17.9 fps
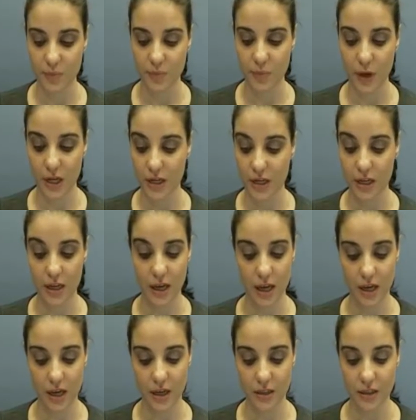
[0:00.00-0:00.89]
bank
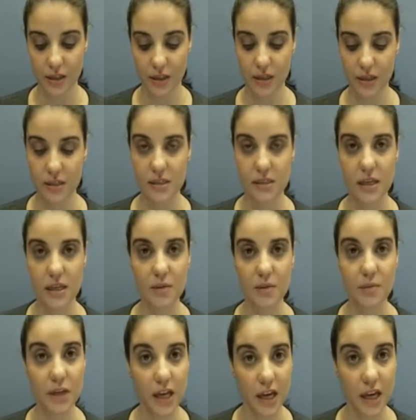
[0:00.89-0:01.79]
account, the
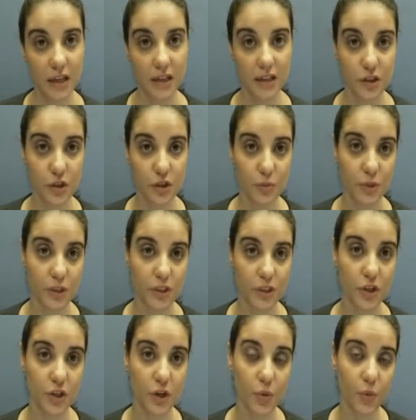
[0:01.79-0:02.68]
same account into
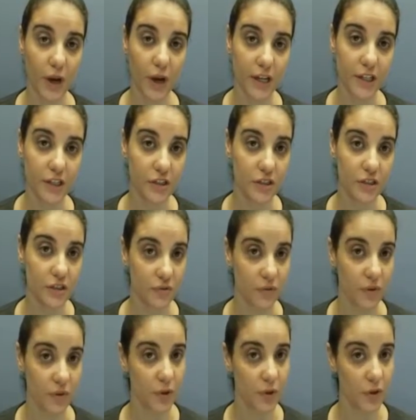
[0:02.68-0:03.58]
which her wages
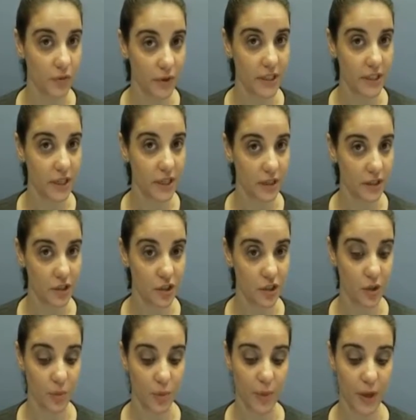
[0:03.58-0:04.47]
from her retail
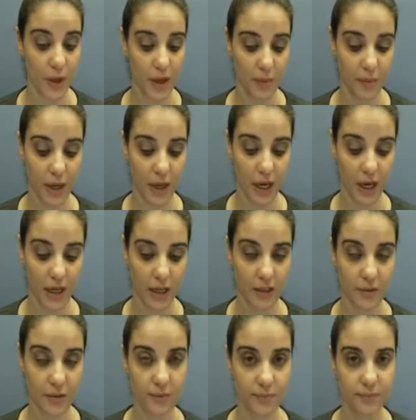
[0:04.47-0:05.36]
job are being
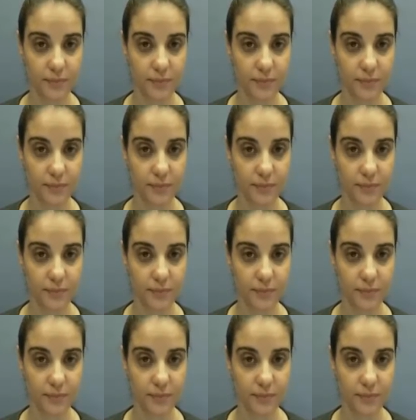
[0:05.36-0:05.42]
paid.